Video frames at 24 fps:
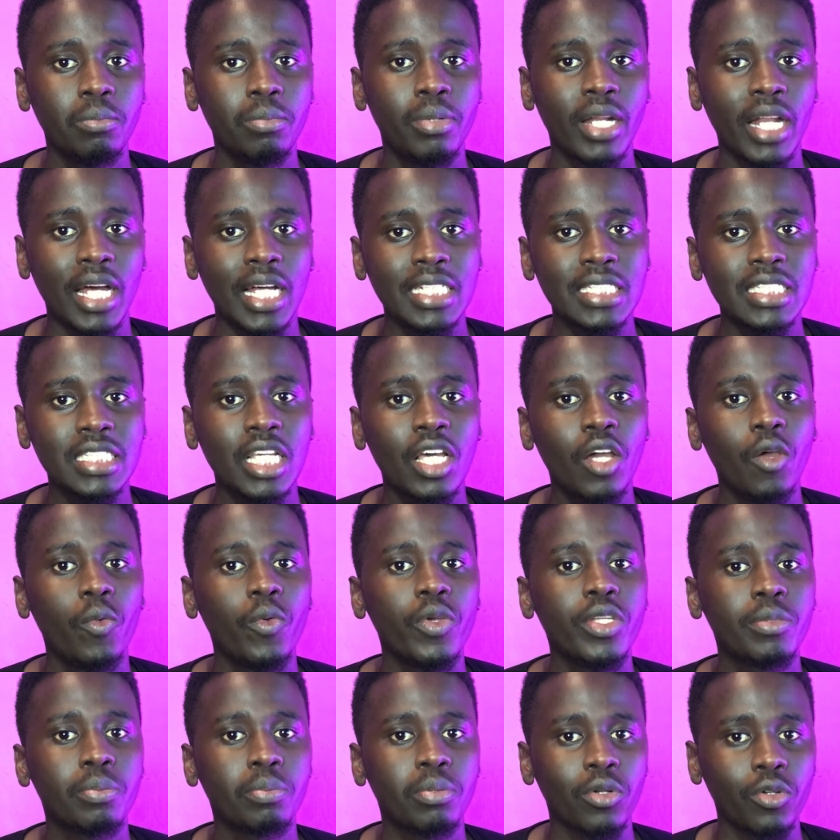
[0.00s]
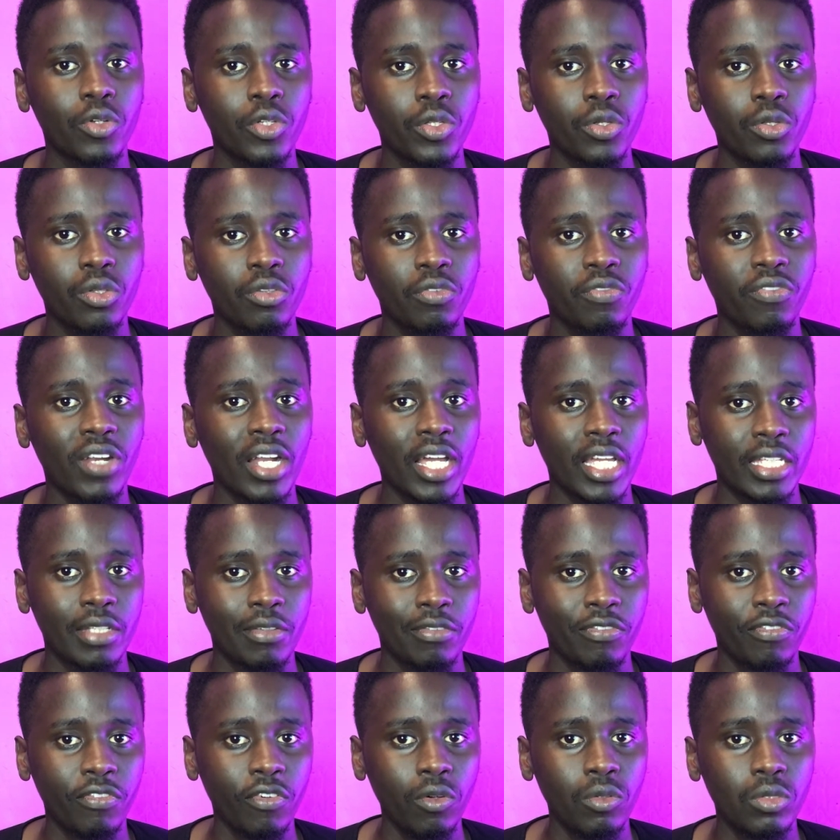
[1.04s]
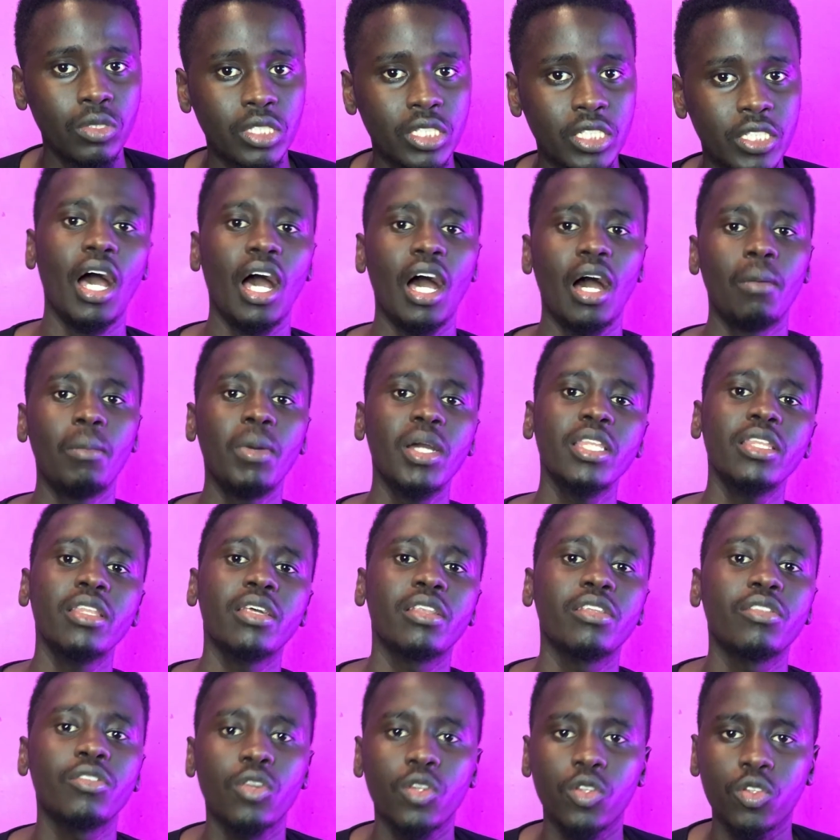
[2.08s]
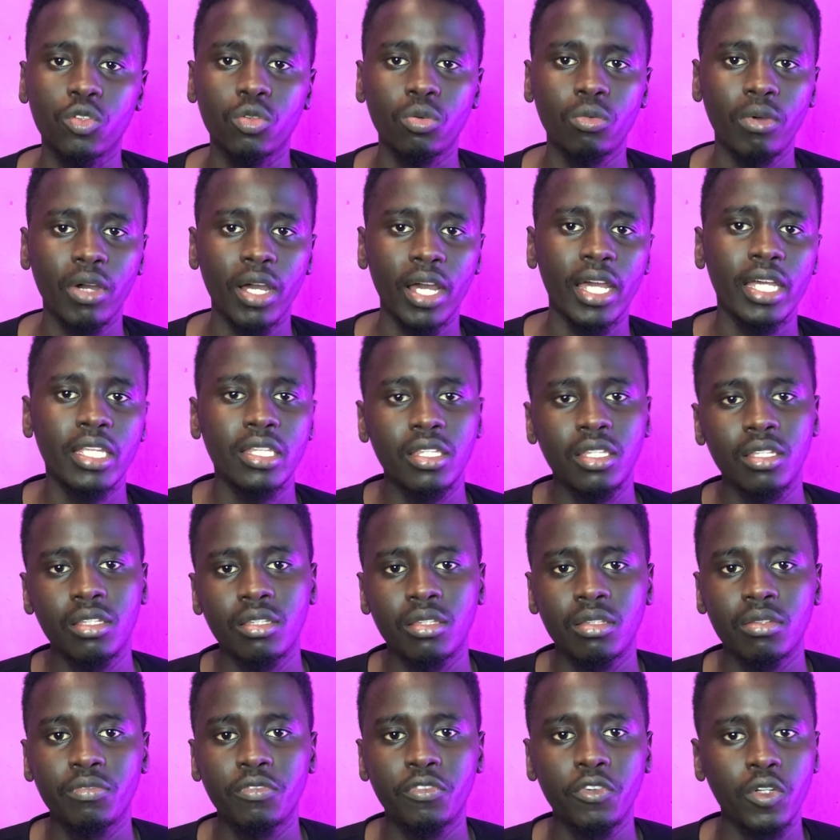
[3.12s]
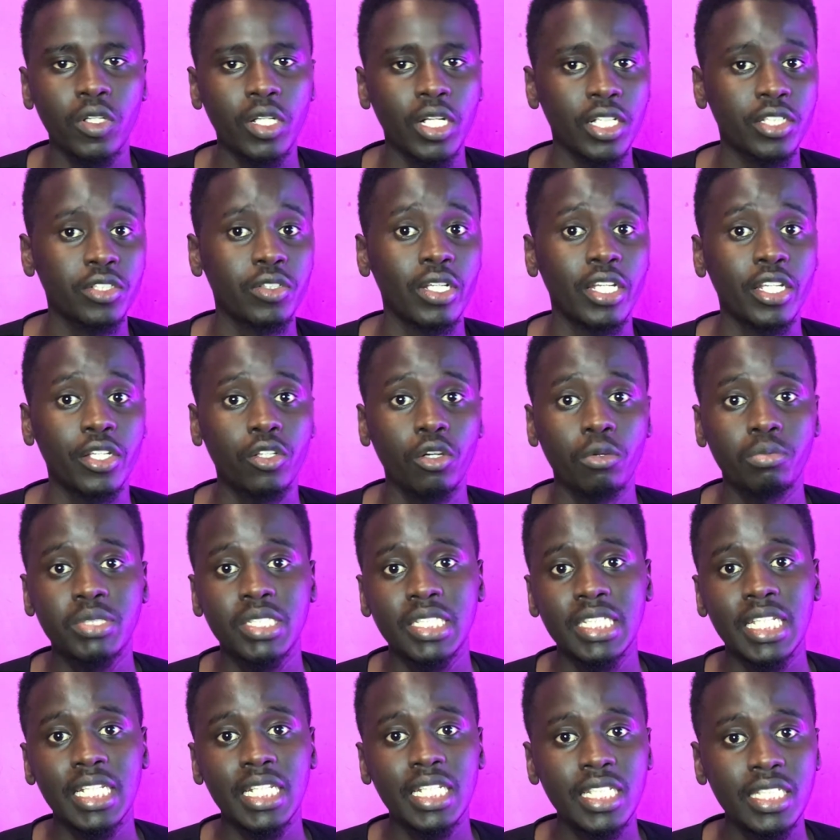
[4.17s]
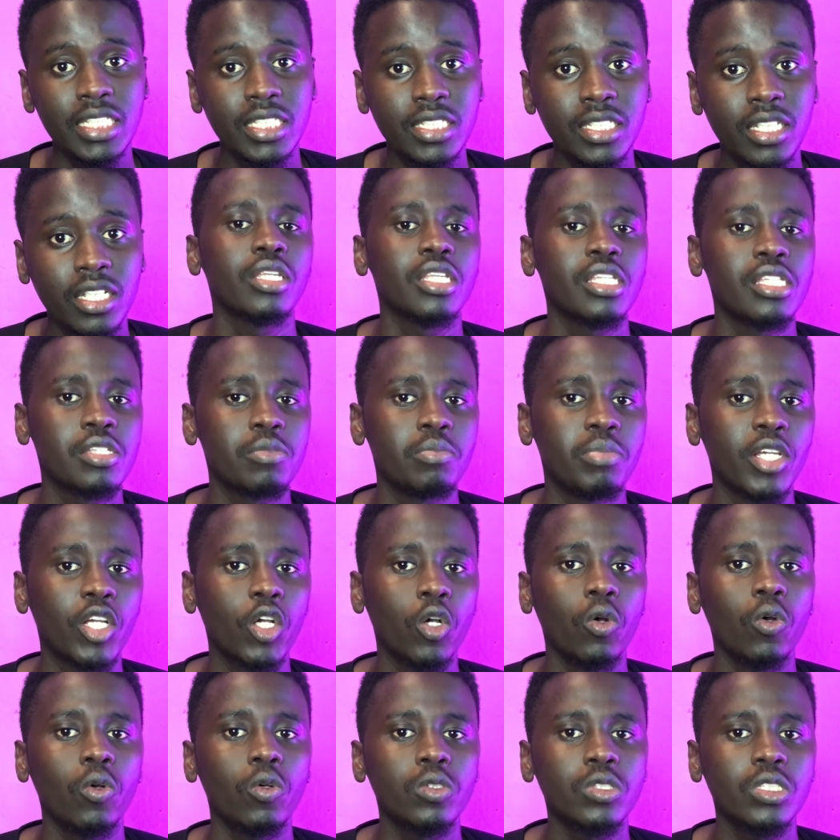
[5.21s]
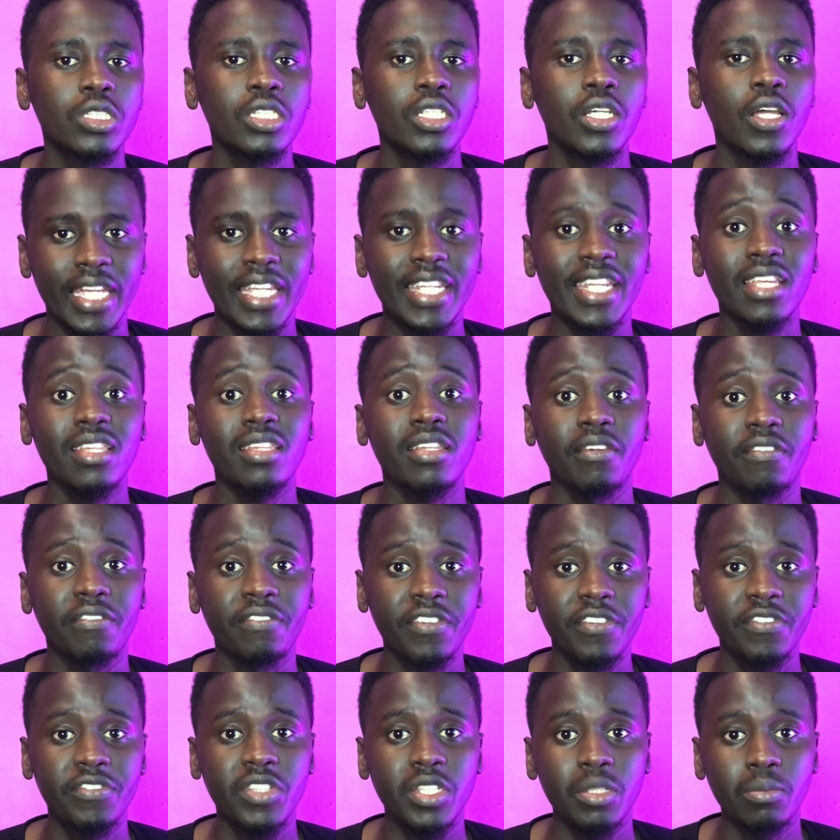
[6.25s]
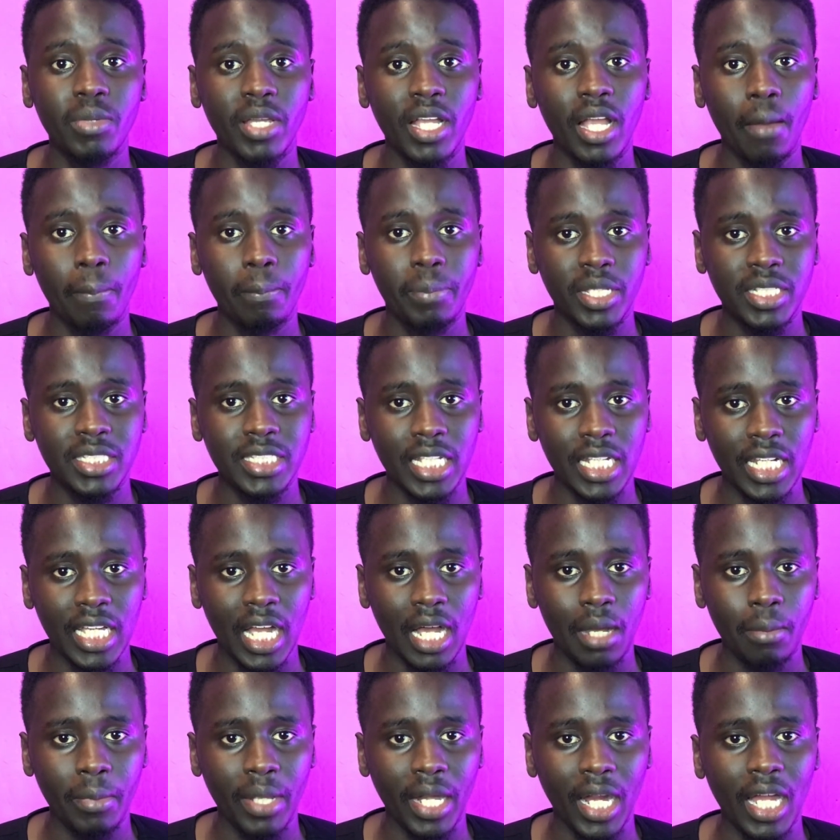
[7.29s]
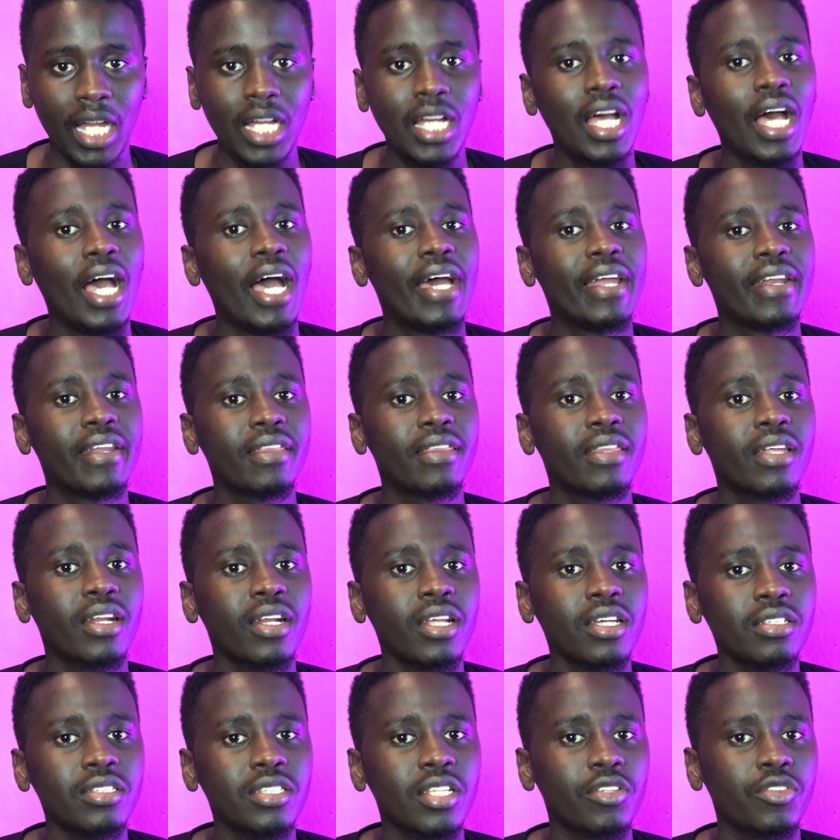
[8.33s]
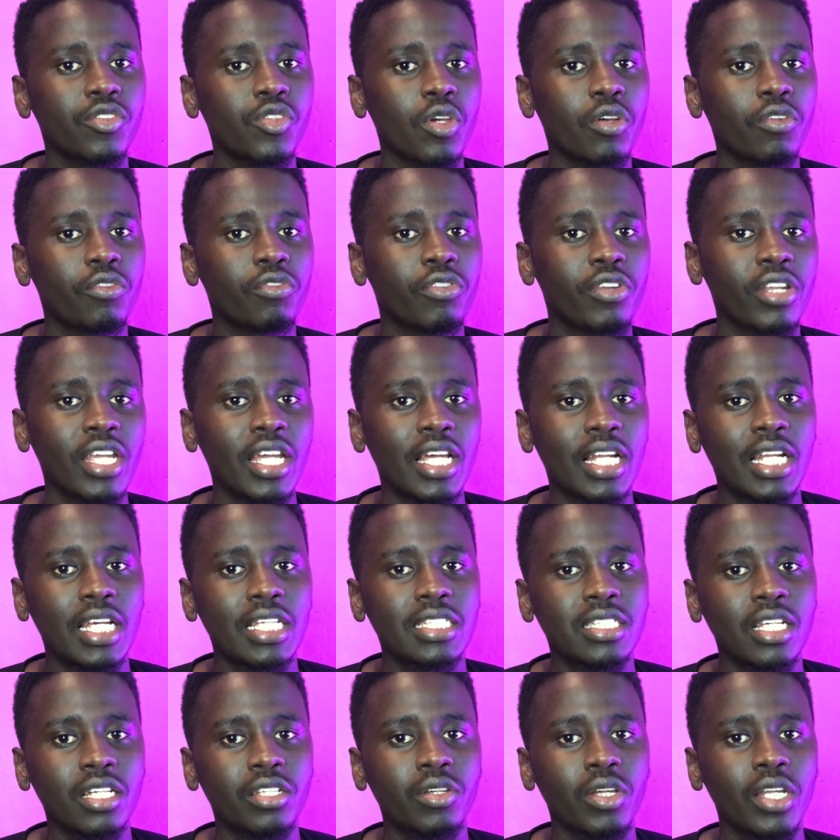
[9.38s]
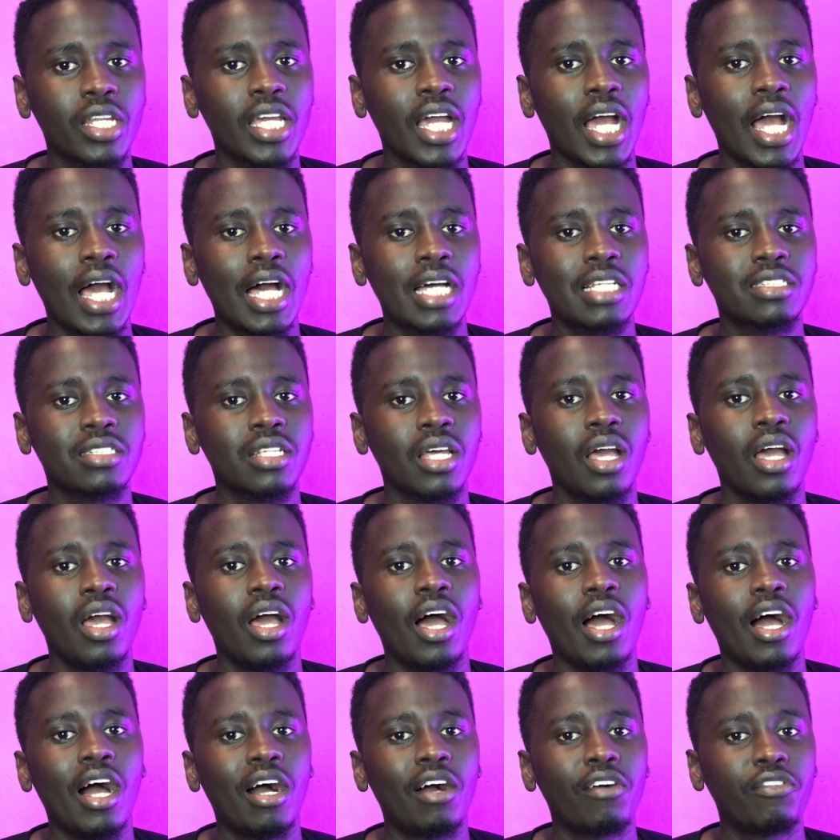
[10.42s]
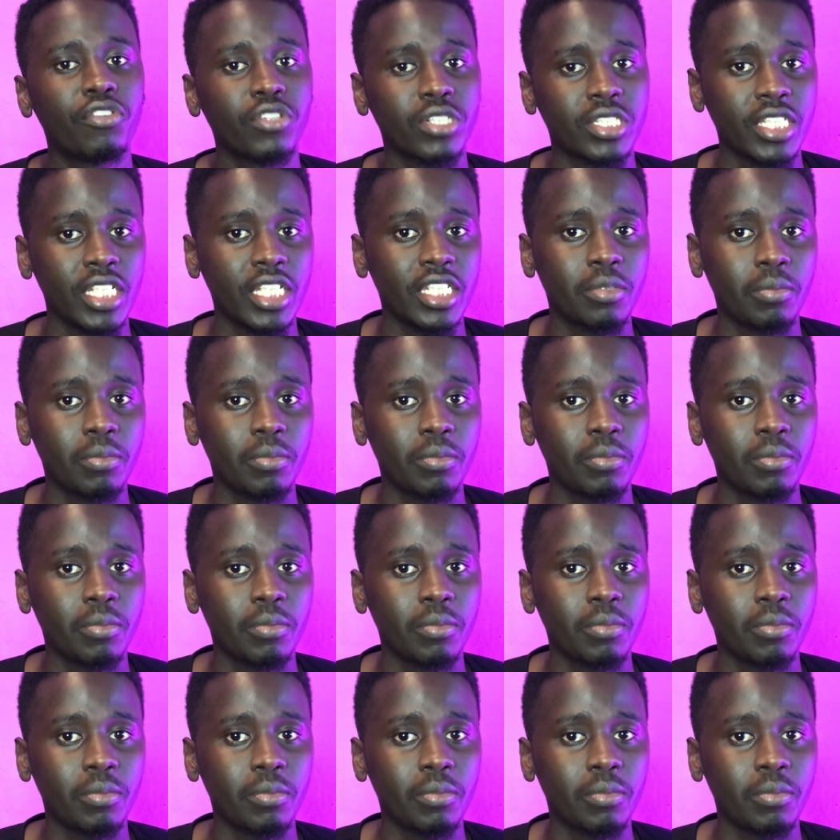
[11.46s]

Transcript: brands which produce flagship phones. Among the reasons why this phone actually tops the list is because it has a 50 megapixel camera, and the rest, as you have realized, actually has 48